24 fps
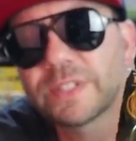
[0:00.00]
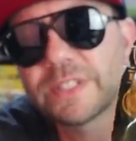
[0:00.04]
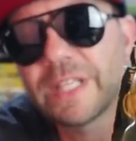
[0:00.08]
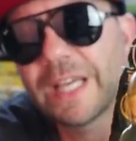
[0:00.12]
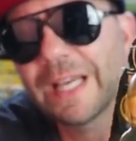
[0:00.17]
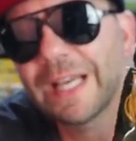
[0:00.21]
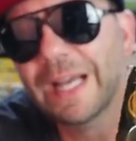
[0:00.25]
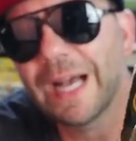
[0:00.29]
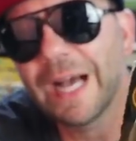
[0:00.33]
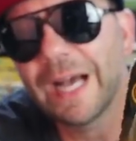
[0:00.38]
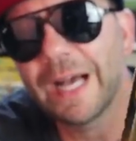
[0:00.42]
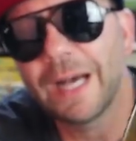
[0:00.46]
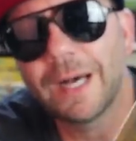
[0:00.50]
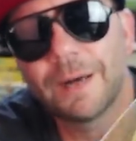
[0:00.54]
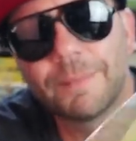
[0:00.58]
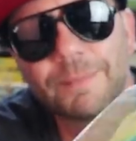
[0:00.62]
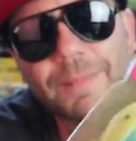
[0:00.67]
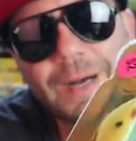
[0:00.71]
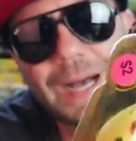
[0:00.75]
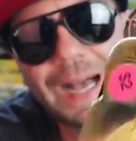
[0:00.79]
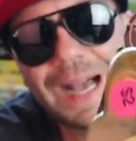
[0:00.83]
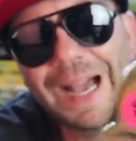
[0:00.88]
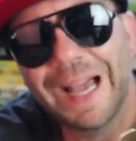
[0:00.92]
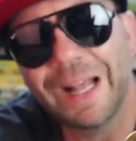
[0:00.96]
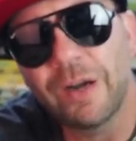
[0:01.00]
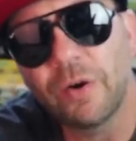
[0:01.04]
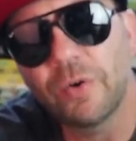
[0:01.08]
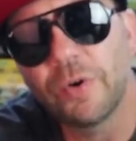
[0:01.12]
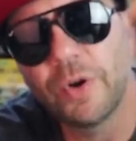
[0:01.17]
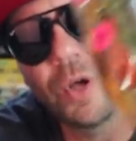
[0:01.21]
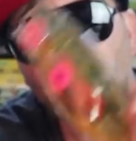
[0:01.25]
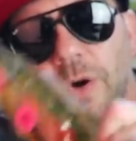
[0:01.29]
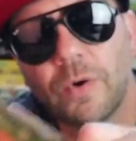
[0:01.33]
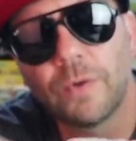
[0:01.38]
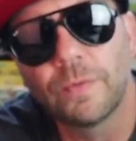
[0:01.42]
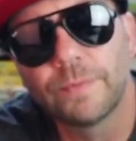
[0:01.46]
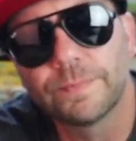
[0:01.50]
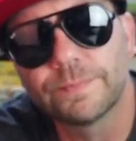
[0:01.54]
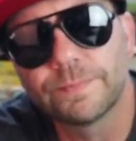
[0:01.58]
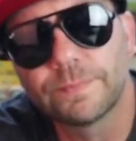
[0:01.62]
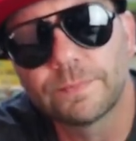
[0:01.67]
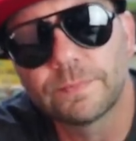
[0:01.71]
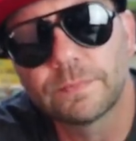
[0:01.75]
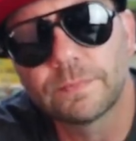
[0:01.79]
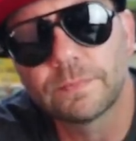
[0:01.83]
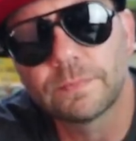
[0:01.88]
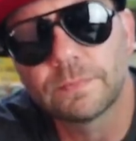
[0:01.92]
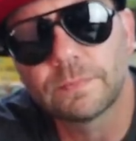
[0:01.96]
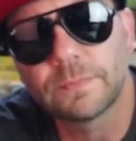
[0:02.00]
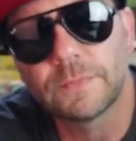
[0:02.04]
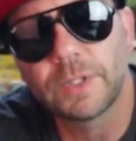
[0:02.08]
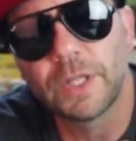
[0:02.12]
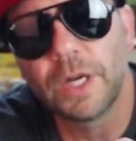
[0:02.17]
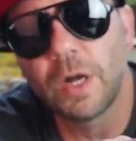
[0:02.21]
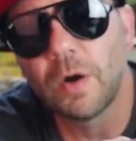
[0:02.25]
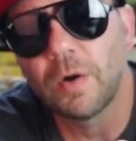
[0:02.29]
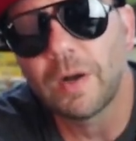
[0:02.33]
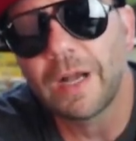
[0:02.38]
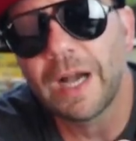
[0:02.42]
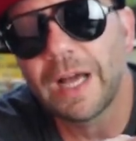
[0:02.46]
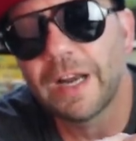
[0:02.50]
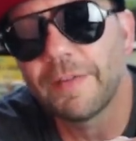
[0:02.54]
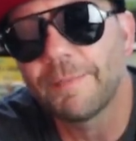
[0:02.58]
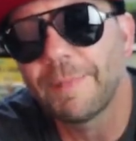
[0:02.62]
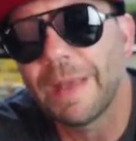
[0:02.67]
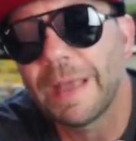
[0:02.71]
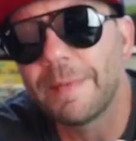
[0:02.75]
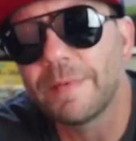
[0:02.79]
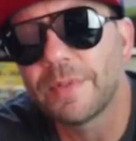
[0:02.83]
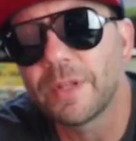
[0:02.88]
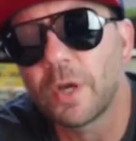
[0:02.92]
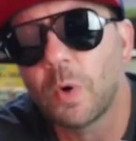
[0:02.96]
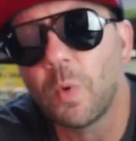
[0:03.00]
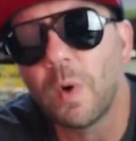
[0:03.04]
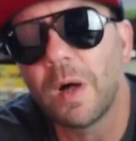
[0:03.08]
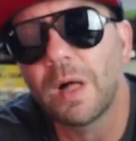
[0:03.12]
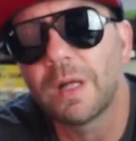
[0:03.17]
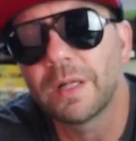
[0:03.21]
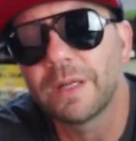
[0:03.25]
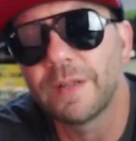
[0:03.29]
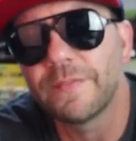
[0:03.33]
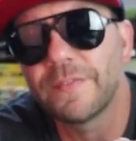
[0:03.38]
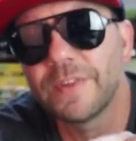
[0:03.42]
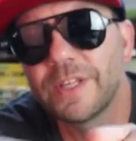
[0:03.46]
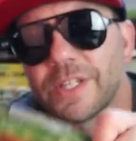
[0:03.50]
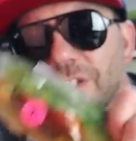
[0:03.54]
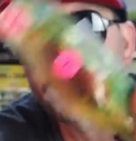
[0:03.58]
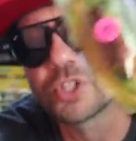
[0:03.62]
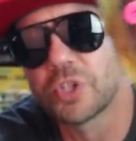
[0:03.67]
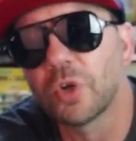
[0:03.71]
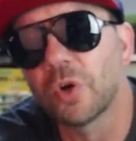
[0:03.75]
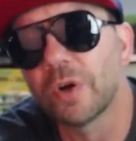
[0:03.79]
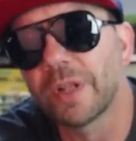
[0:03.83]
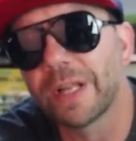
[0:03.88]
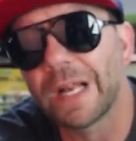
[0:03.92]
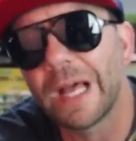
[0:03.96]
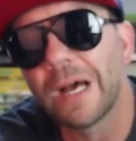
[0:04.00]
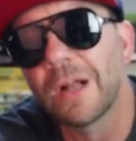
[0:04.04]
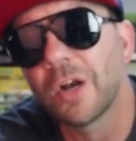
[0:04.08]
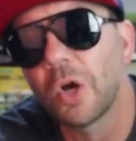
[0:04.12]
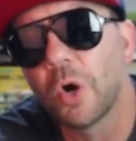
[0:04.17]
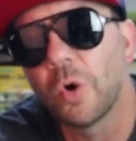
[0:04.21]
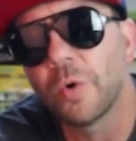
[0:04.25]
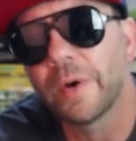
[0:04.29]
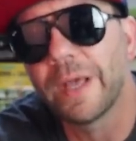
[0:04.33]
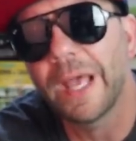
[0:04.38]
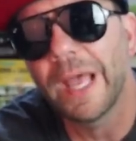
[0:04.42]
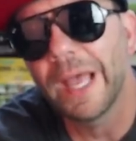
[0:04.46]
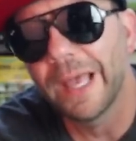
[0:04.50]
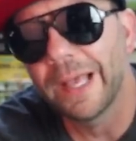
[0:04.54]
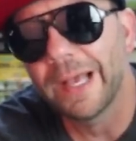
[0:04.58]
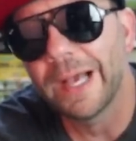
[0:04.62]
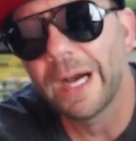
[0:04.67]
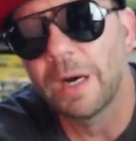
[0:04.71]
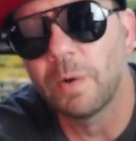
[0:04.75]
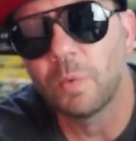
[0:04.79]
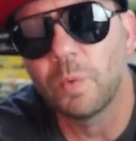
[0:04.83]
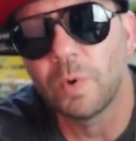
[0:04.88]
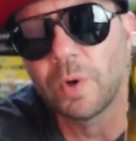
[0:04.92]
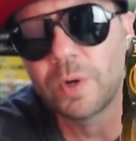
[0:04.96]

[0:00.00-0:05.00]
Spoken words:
say, I don't know, you know, kind of maybe the quality of these started out okay and got